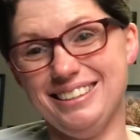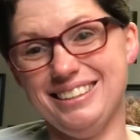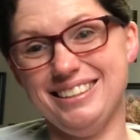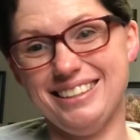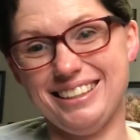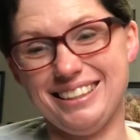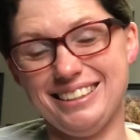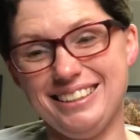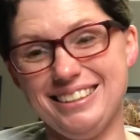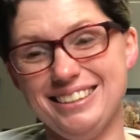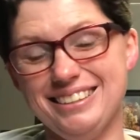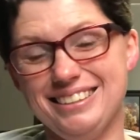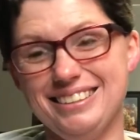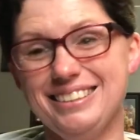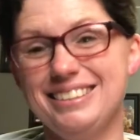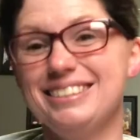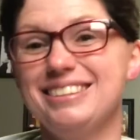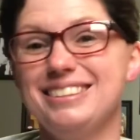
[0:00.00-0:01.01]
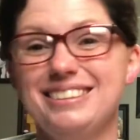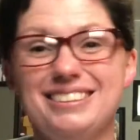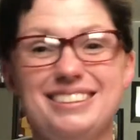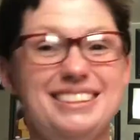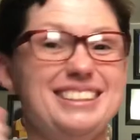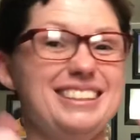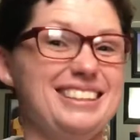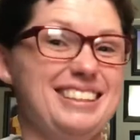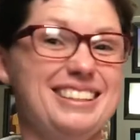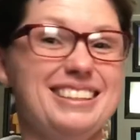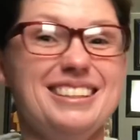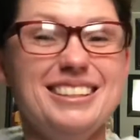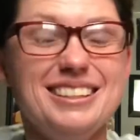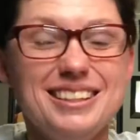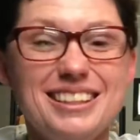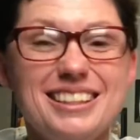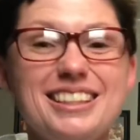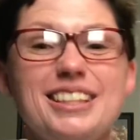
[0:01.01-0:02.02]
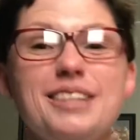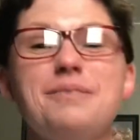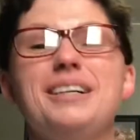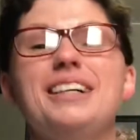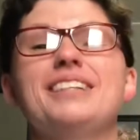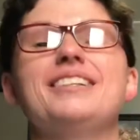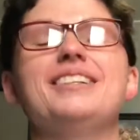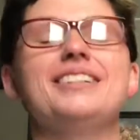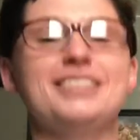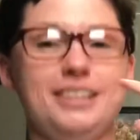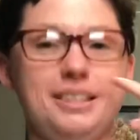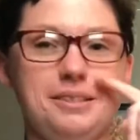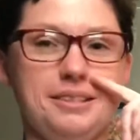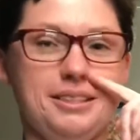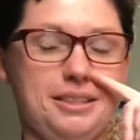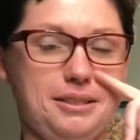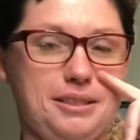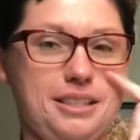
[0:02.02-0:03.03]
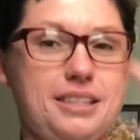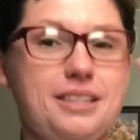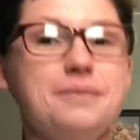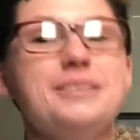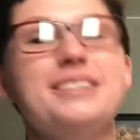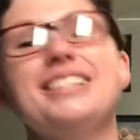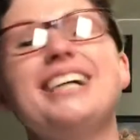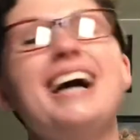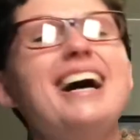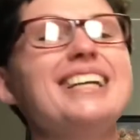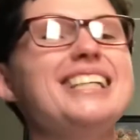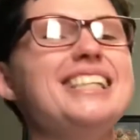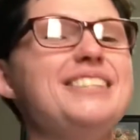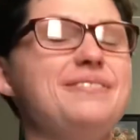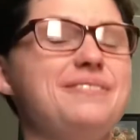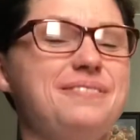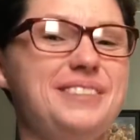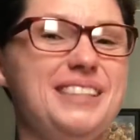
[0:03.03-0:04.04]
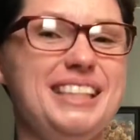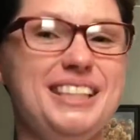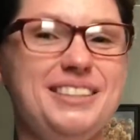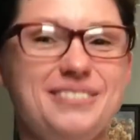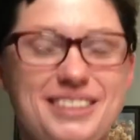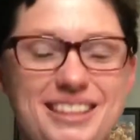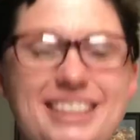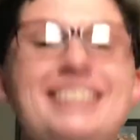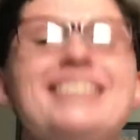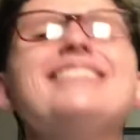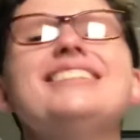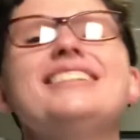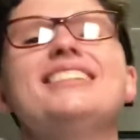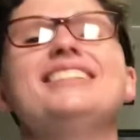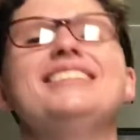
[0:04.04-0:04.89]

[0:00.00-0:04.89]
Johnny was good. And Johnny Fever,